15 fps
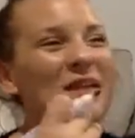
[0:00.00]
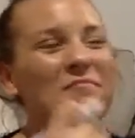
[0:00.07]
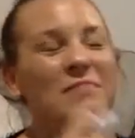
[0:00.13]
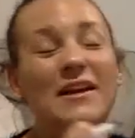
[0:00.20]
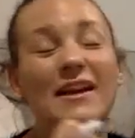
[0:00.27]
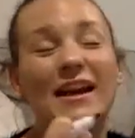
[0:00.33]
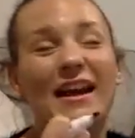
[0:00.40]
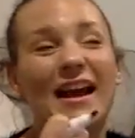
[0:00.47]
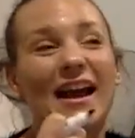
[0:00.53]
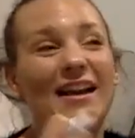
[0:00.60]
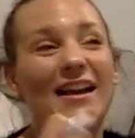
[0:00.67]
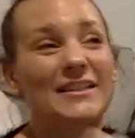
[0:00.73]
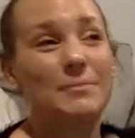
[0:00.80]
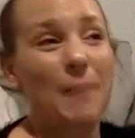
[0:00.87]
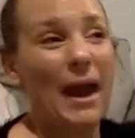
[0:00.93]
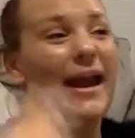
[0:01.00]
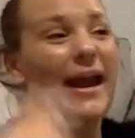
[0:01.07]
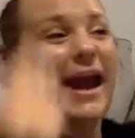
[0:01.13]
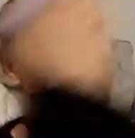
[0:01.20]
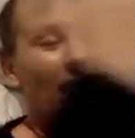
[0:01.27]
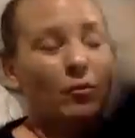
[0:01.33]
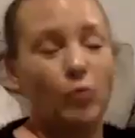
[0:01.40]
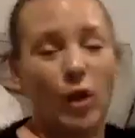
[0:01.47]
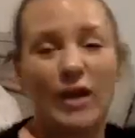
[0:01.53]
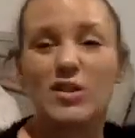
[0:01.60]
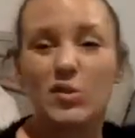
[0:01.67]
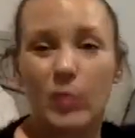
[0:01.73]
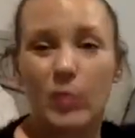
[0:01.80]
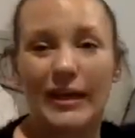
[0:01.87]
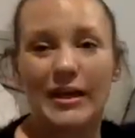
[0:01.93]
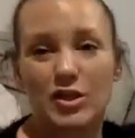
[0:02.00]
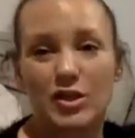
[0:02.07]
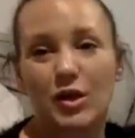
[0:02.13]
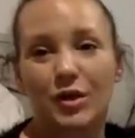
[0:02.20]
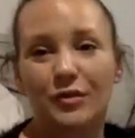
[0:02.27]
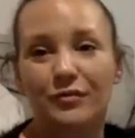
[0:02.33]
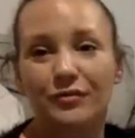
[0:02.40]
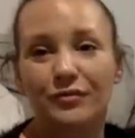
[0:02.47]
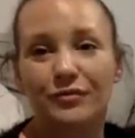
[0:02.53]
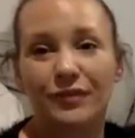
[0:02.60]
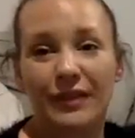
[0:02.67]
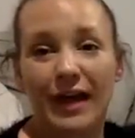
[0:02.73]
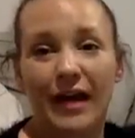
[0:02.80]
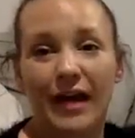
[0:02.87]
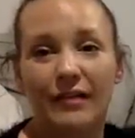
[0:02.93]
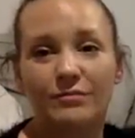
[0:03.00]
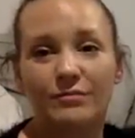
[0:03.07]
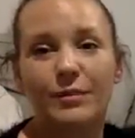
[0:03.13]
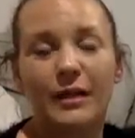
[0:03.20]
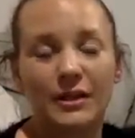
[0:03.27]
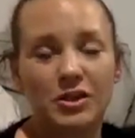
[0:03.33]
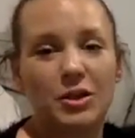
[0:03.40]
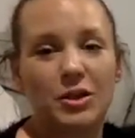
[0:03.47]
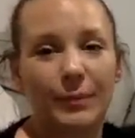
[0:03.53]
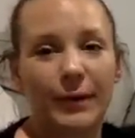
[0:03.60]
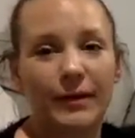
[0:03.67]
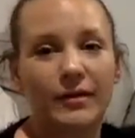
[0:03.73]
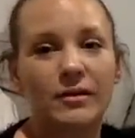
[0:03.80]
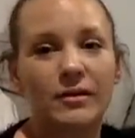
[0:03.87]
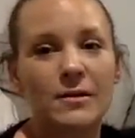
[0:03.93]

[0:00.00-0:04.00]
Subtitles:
but you're gonna pay out $122 for that plus shipping.